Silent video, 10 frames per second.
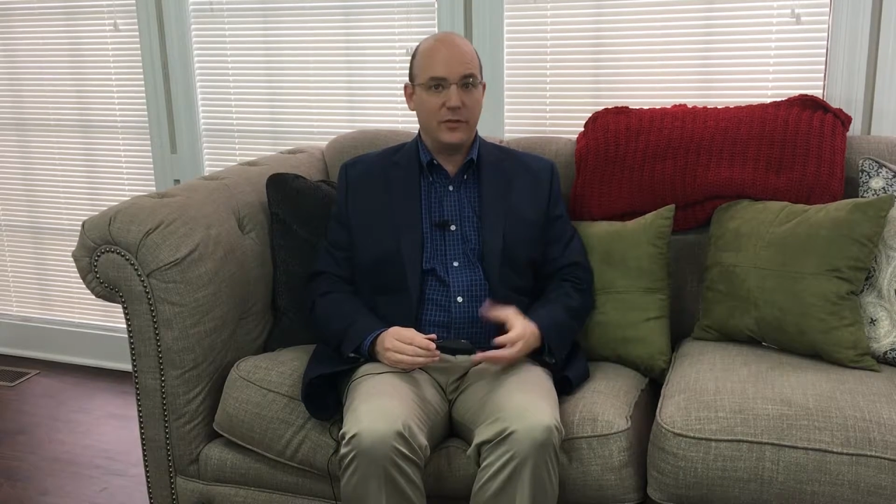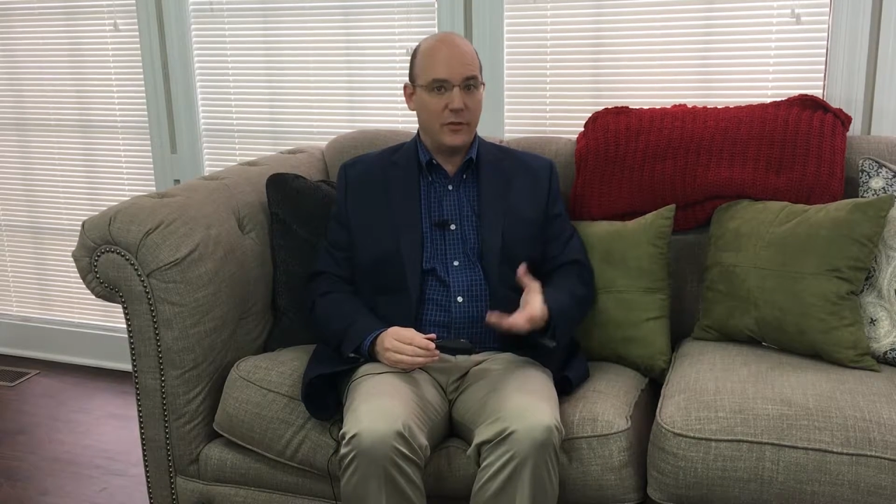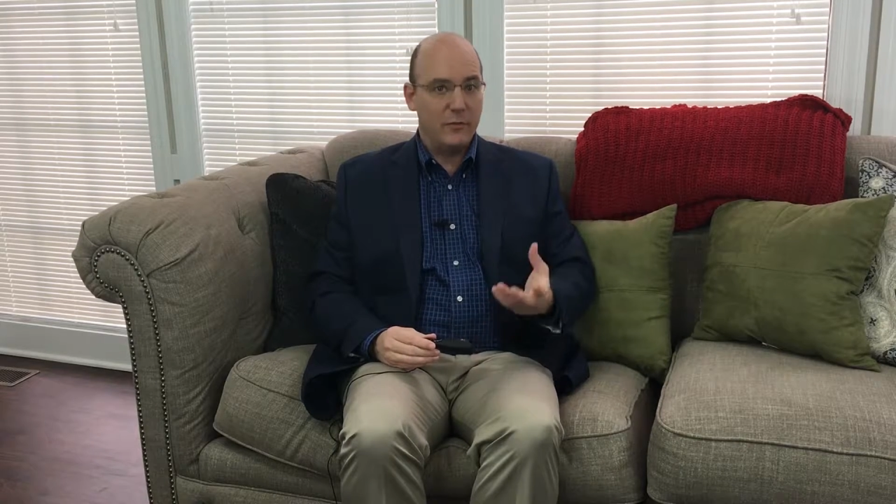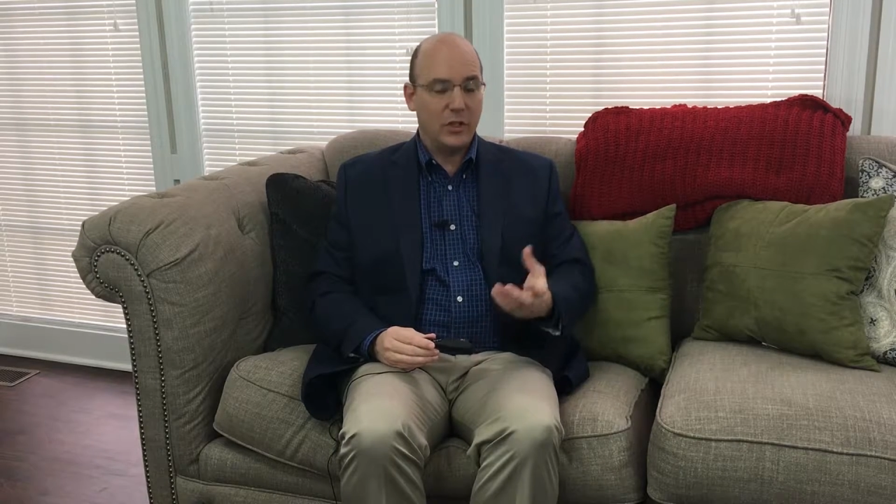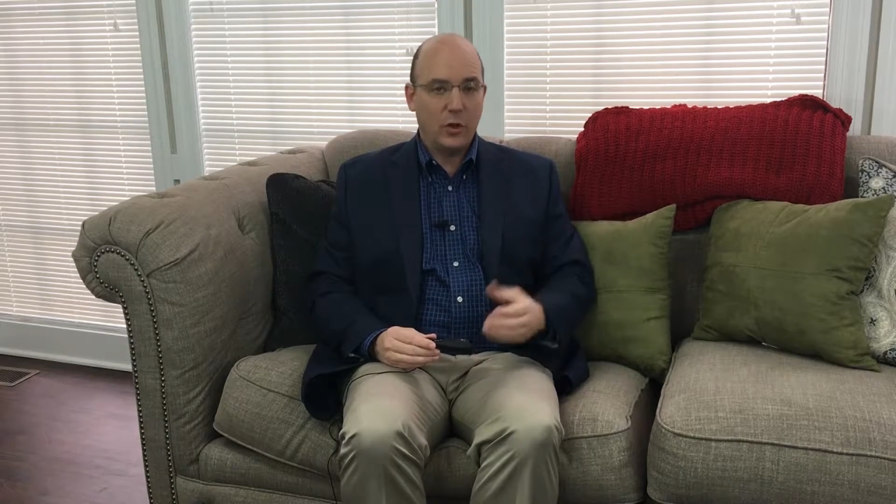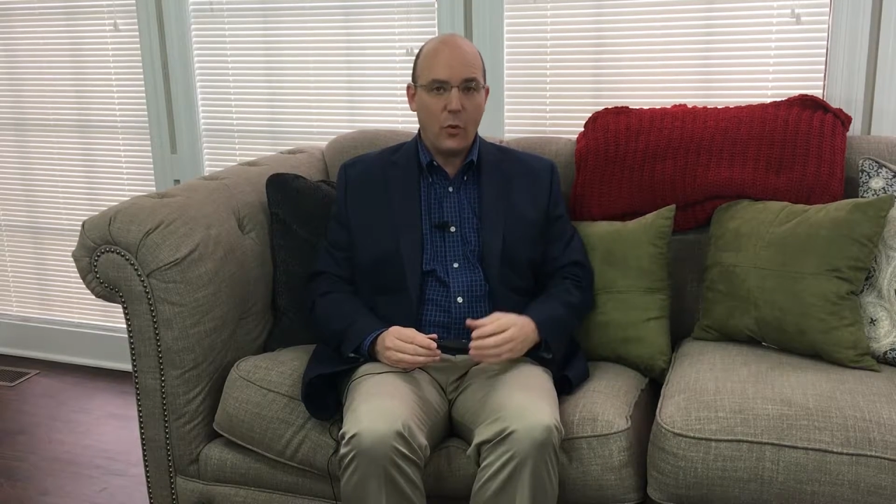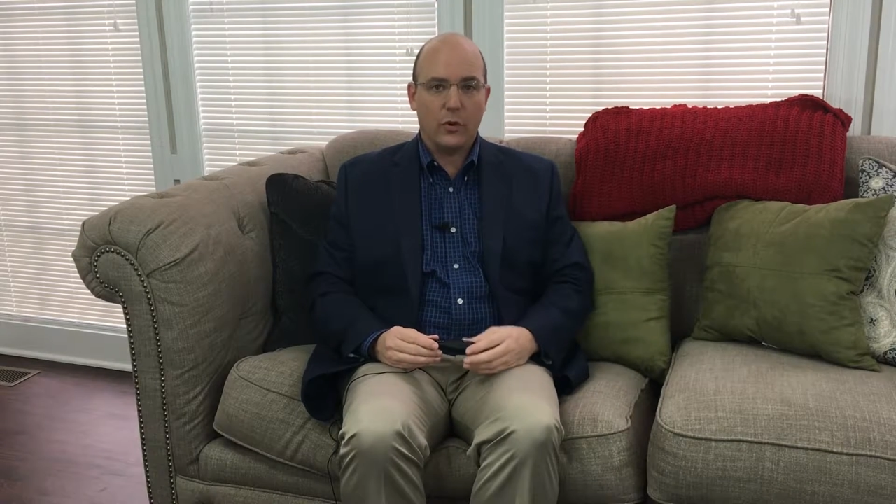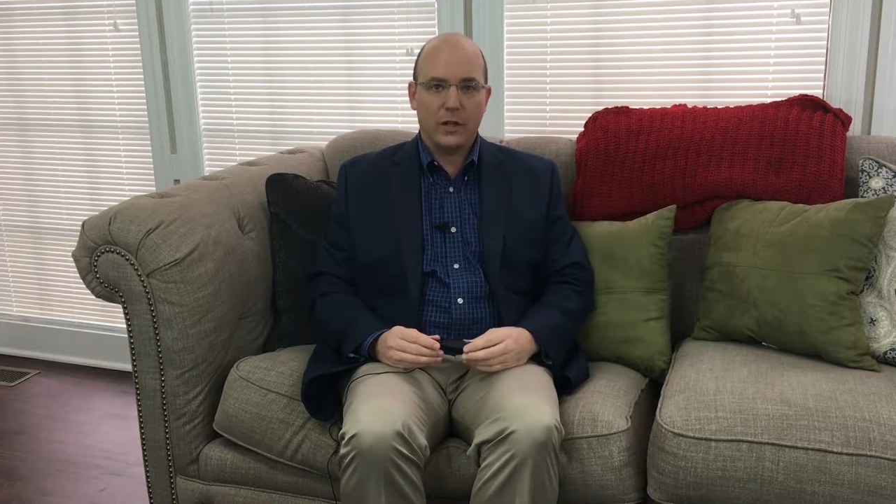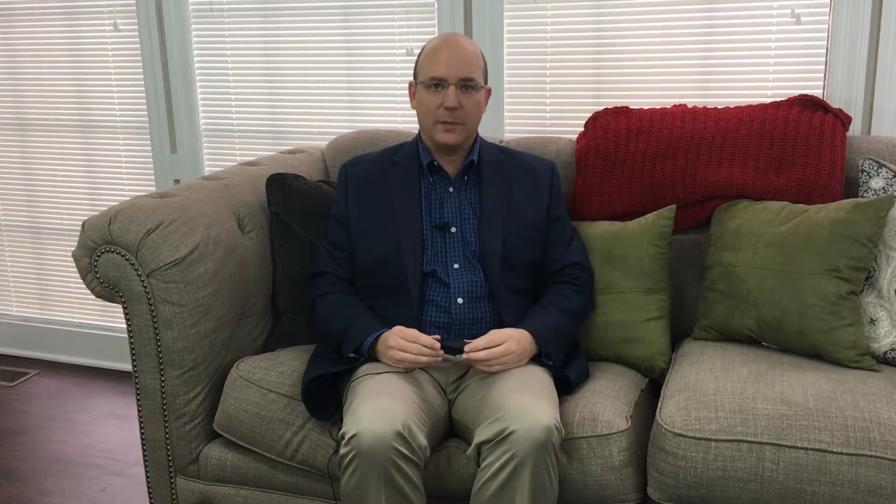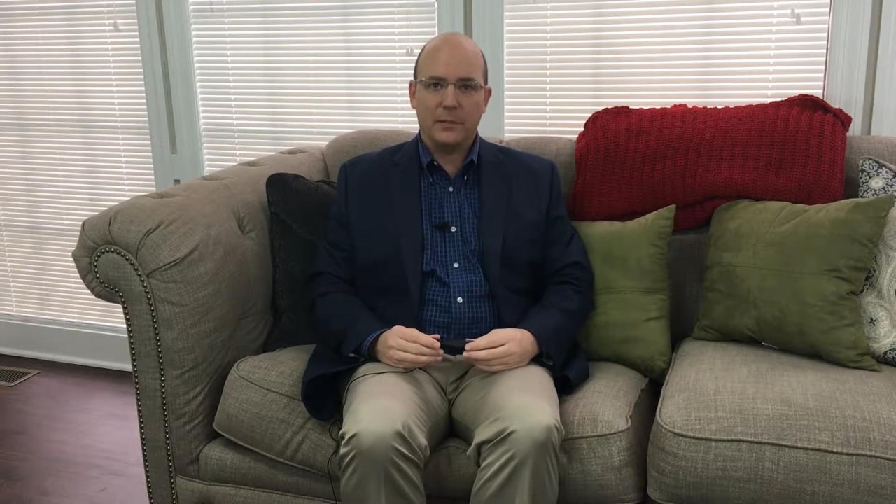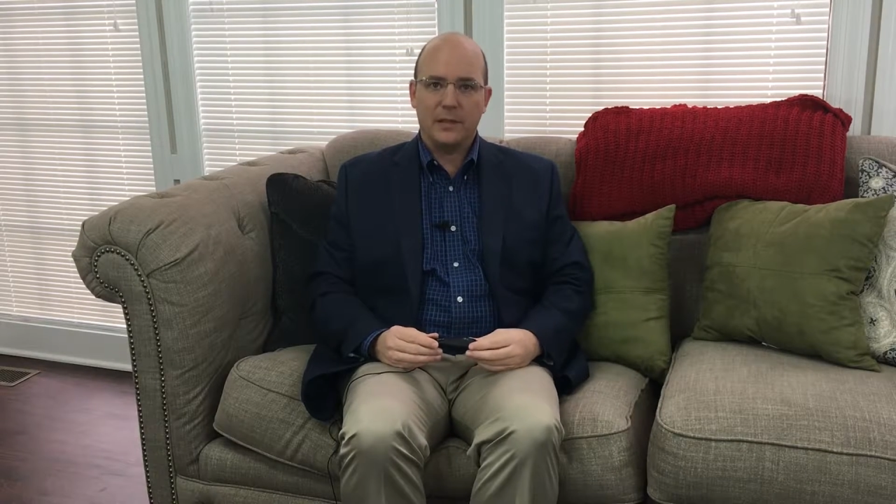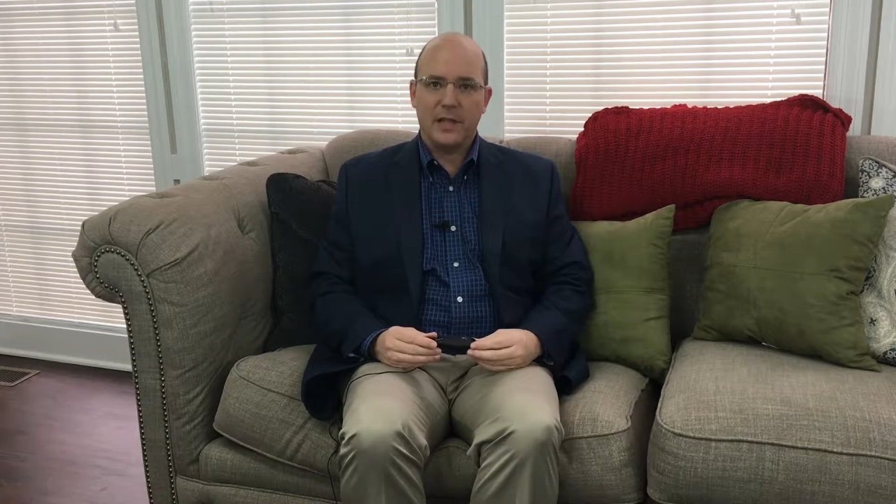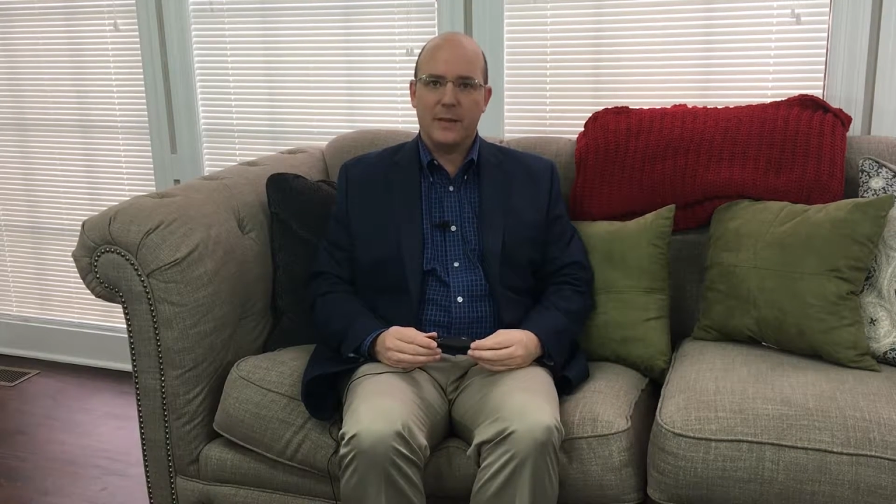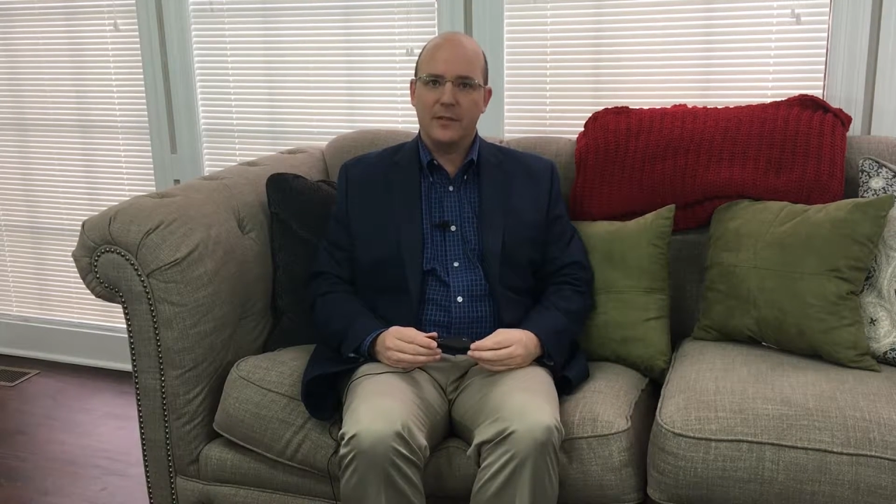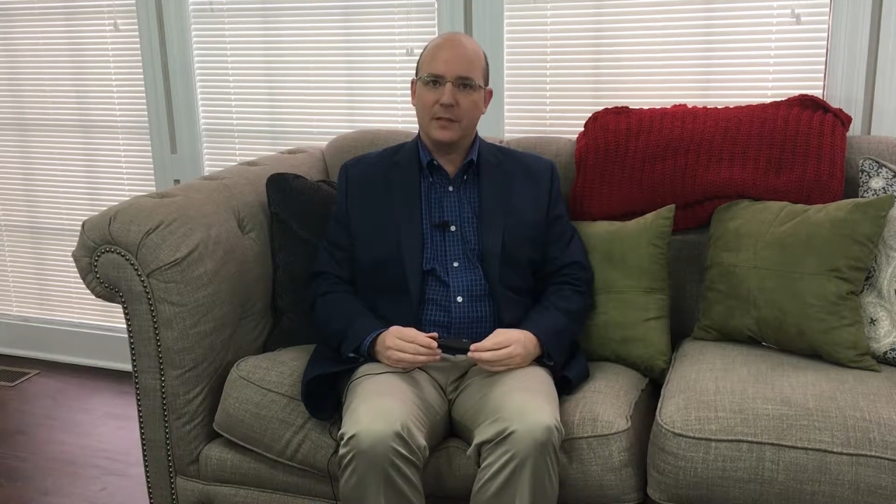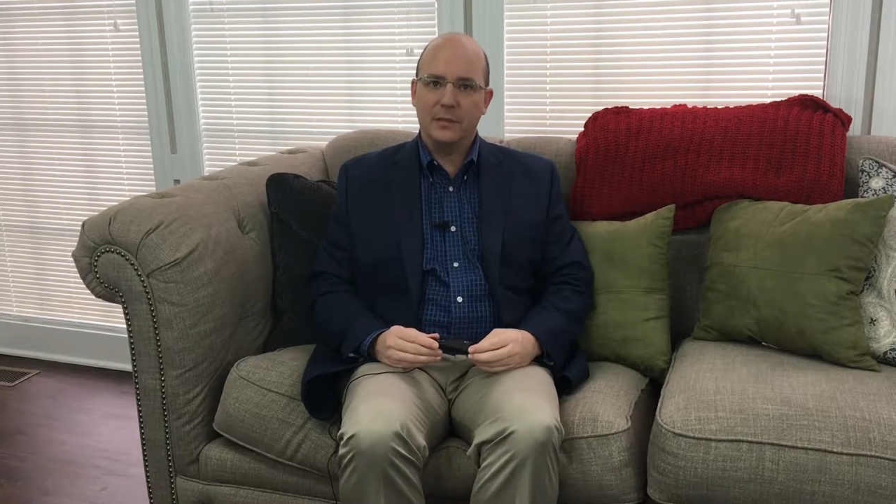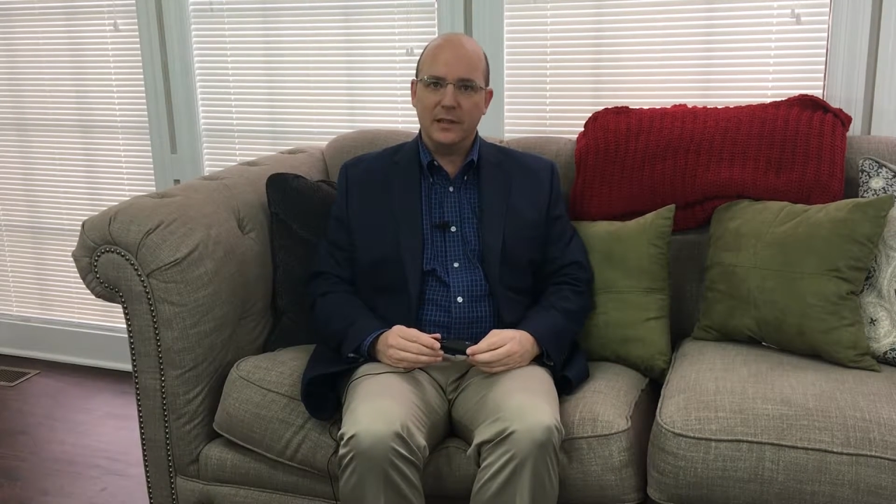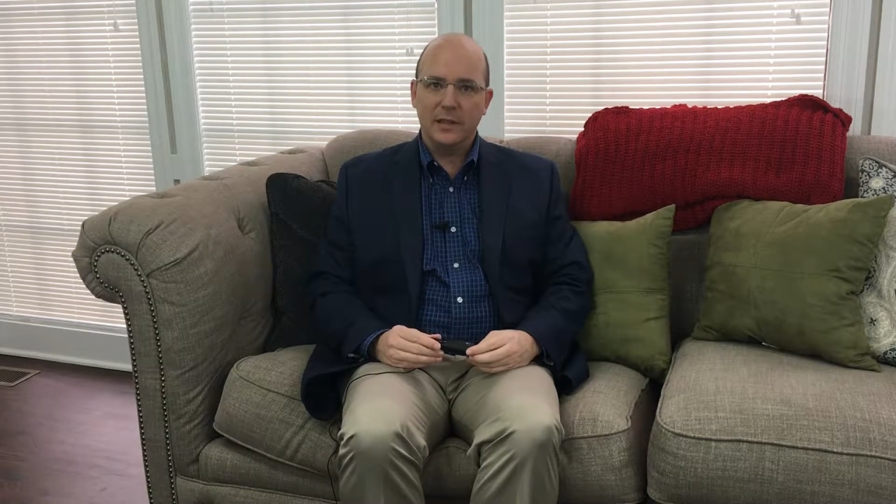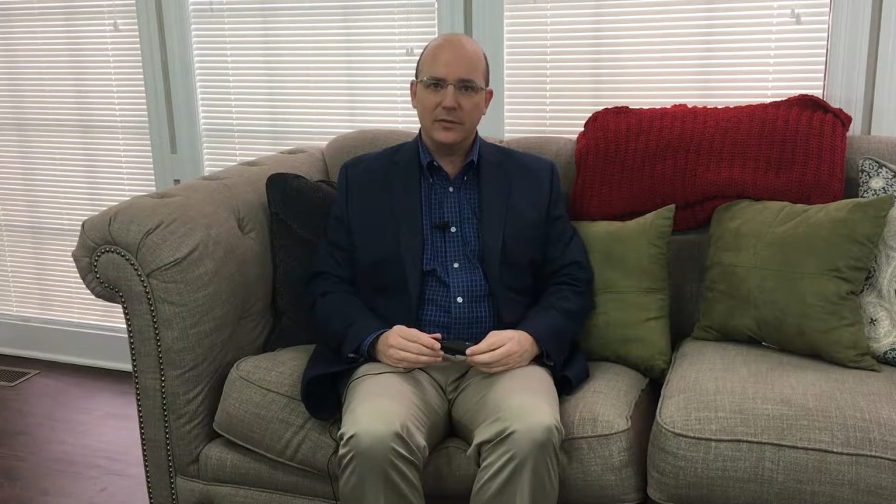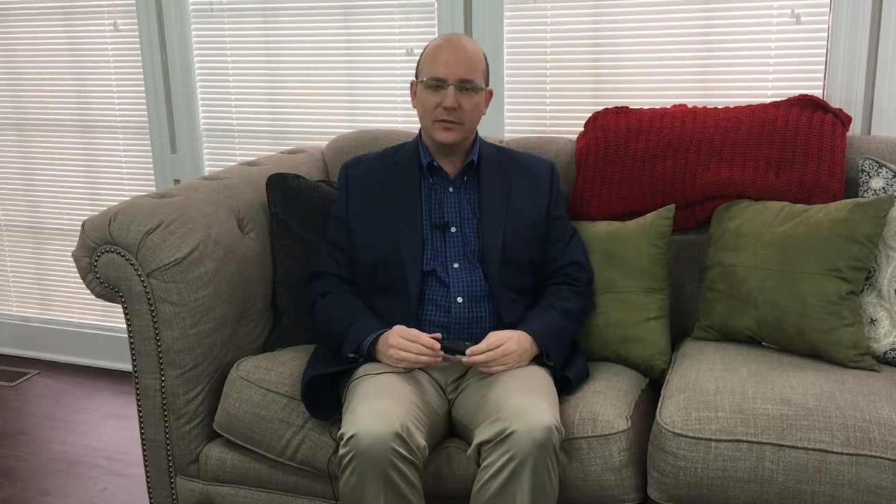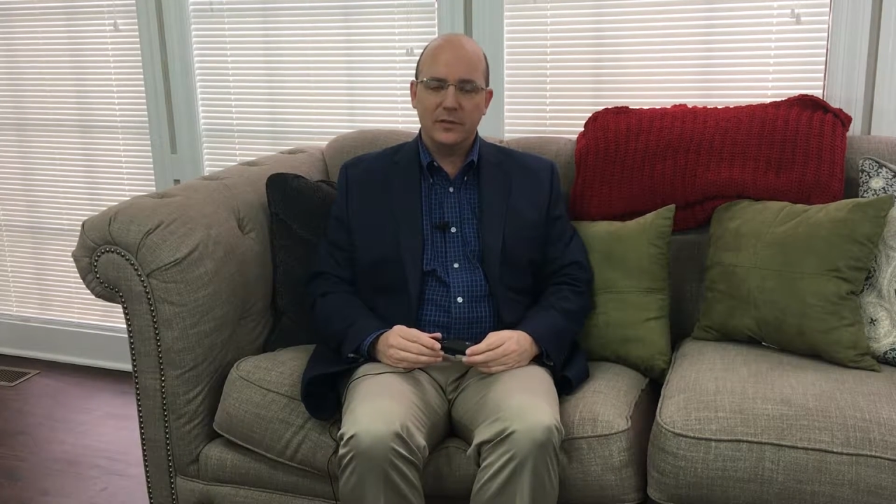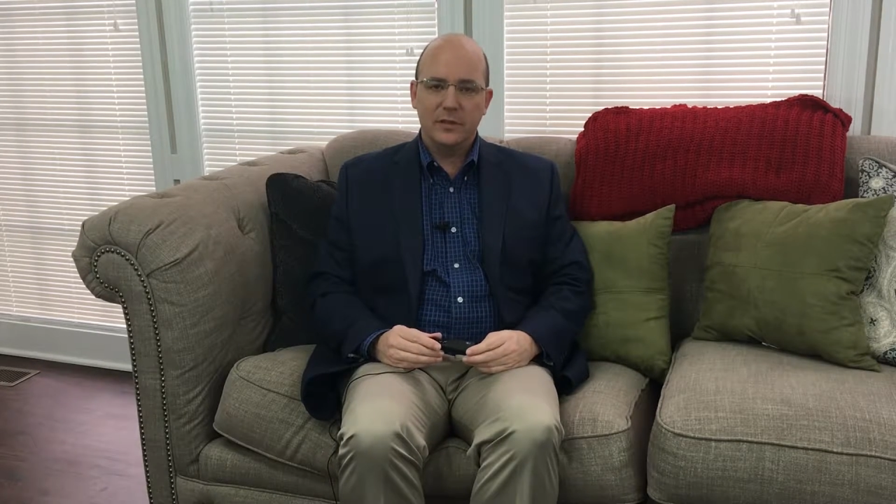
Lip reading: You've even been to court a couple of times, I believe.